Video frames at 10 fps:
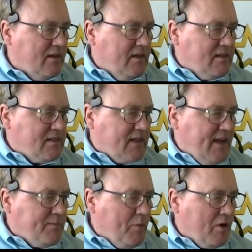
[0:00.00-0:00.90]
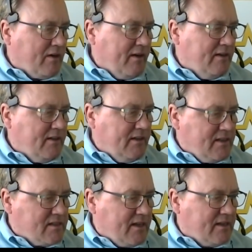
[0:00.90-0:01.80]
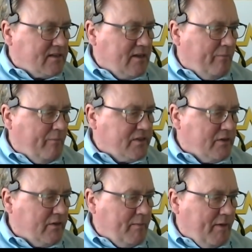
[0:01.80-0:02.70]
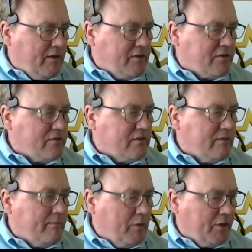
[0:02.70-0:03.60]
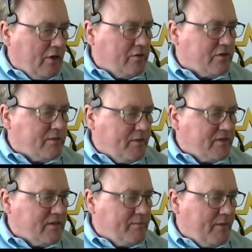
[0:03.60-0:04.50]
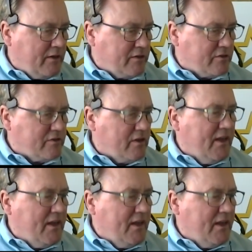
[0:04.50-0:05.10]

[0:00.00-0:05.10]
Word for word: SkySpark Insights help facility managers, building owners, and business managers